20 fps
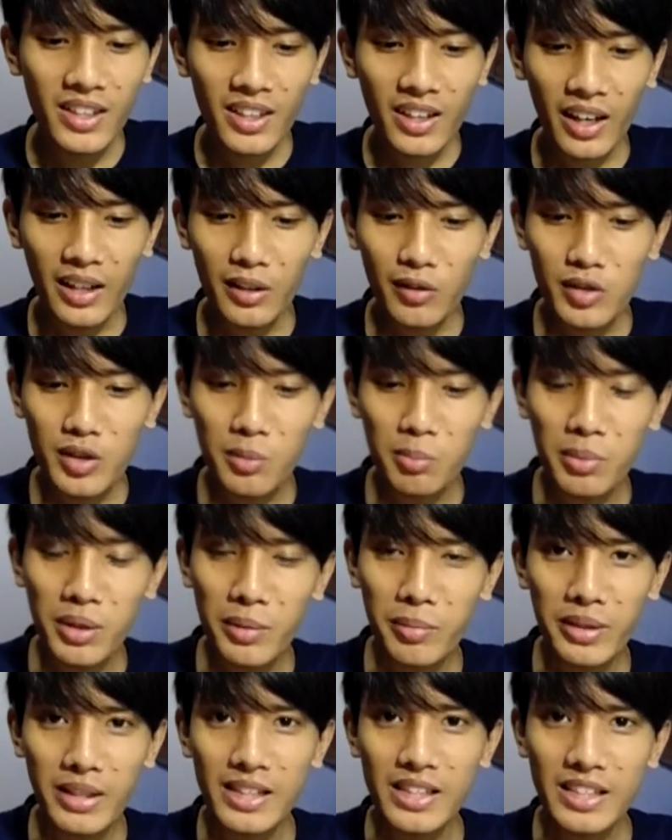kind of
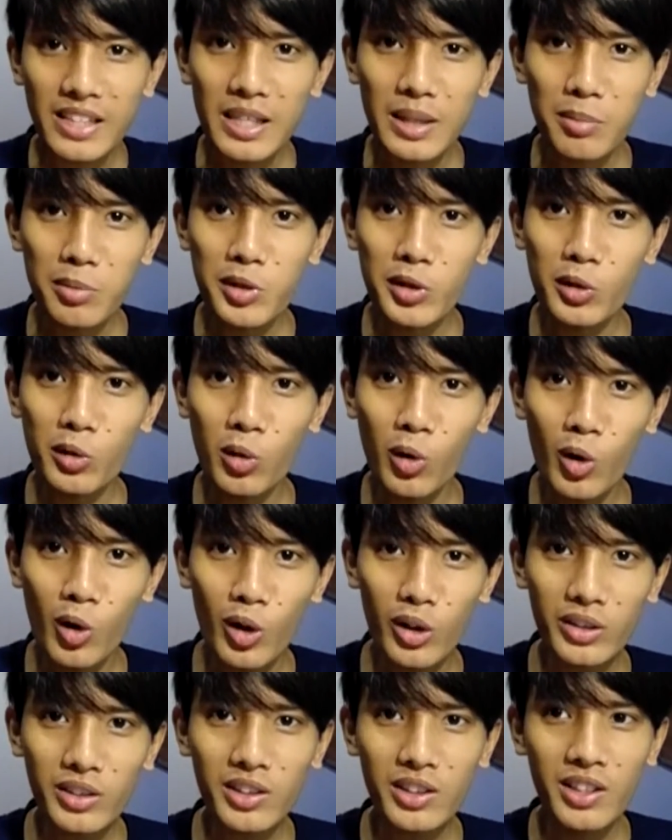subliminally keeps you
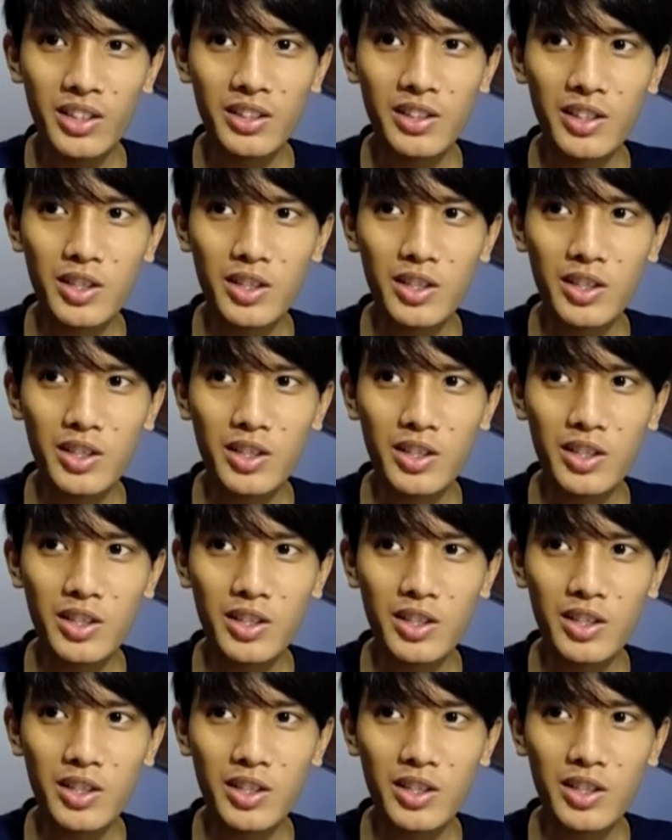hooked